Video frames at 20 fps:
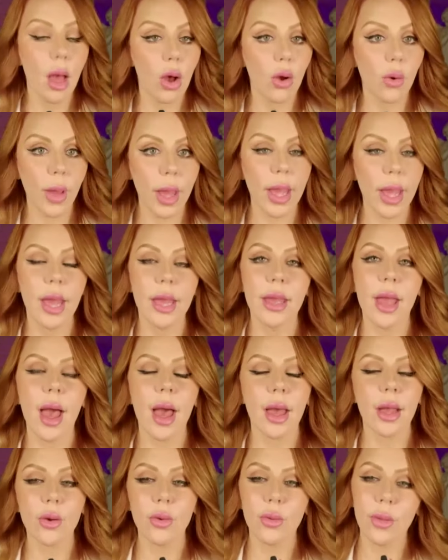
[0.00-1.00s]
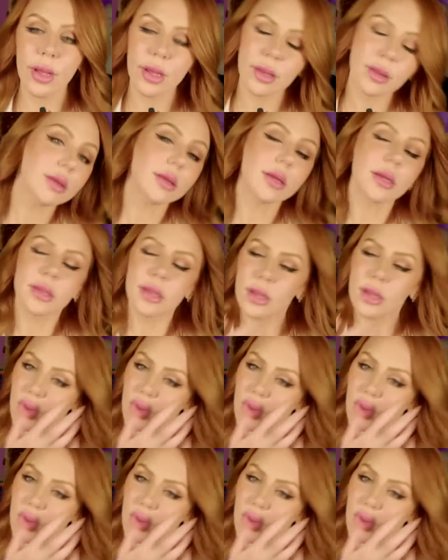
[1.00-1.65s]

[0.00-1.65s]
Okay, yeah, I go like this. I said,